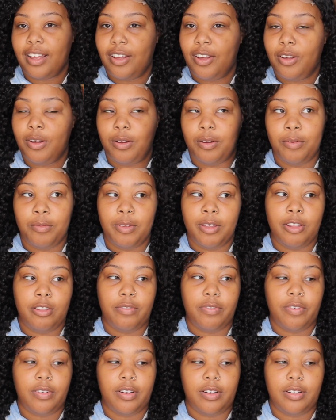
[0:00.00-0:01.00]
comb is
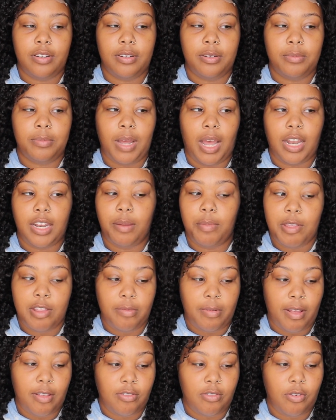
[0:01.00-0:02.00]
from the Beauty
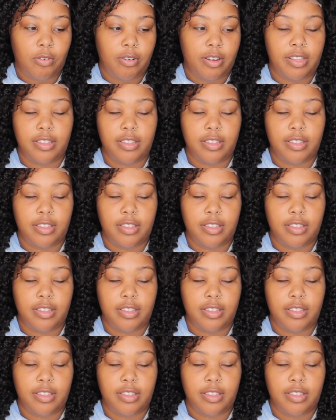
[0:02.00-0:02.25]
Supply store.